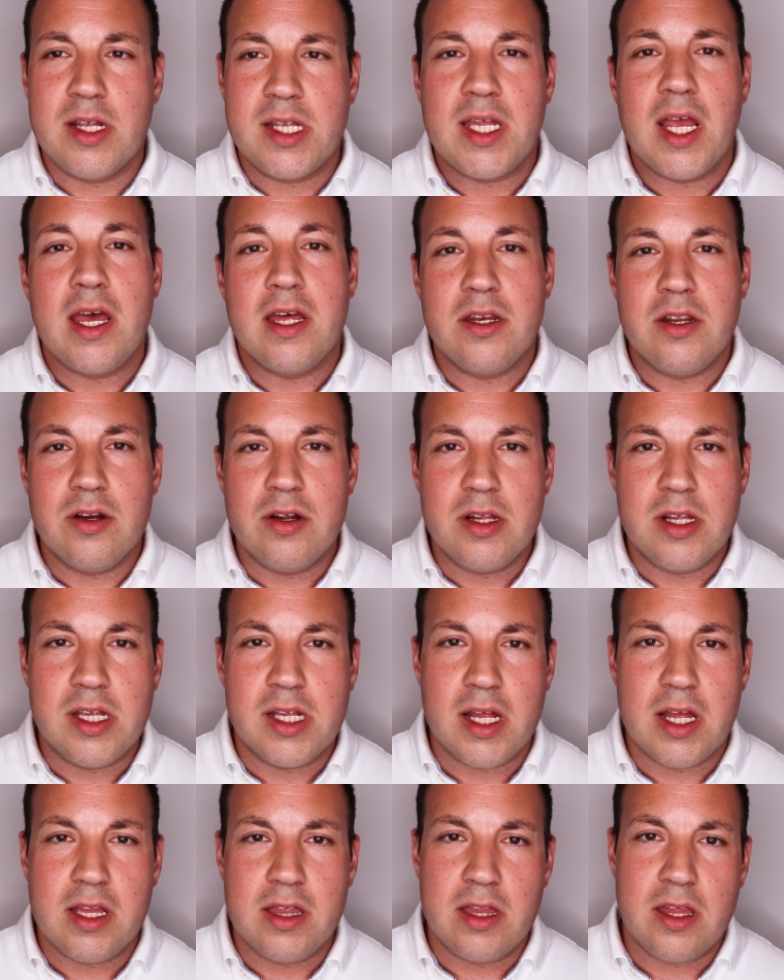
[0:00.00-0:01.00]

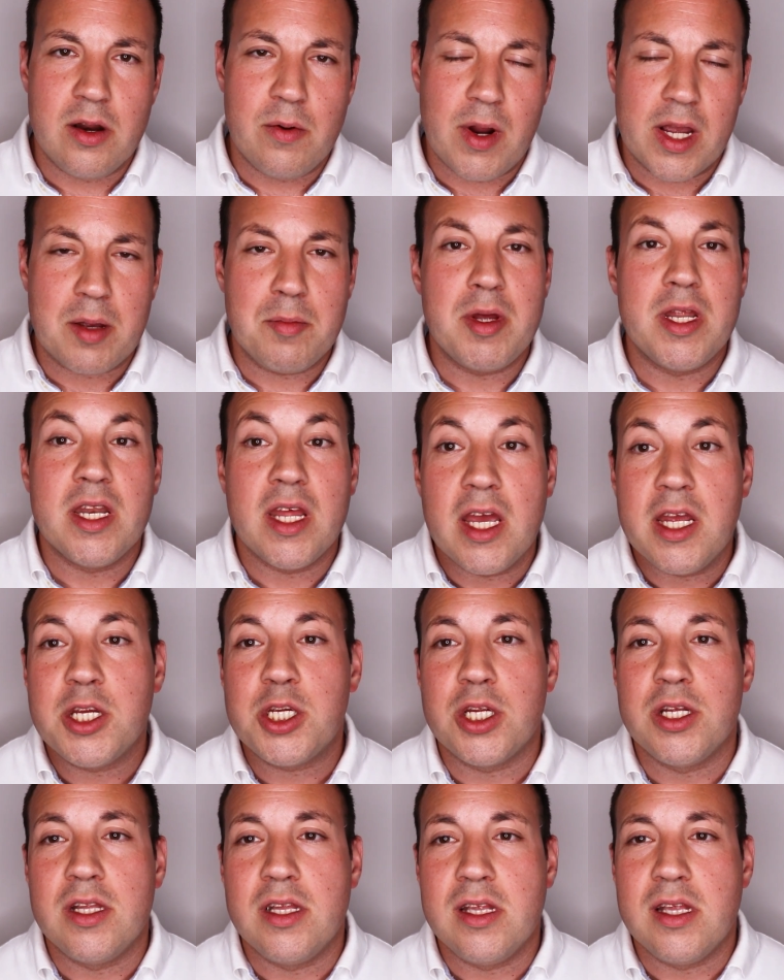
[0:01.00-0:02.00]
standards and their
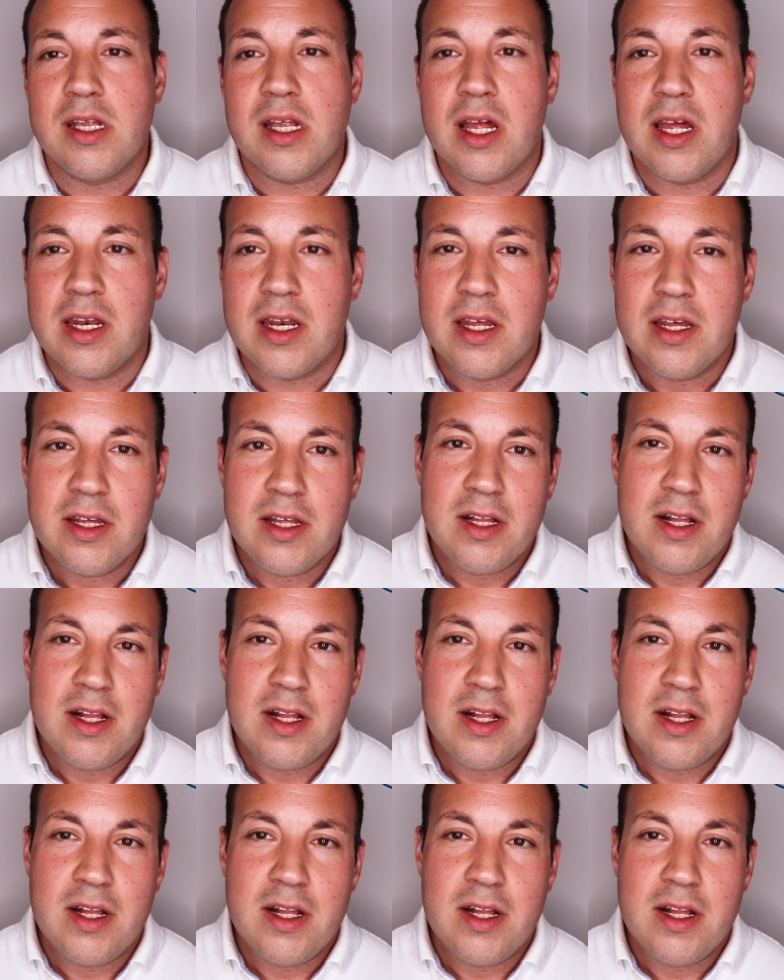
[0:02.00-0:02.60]
recommendations, and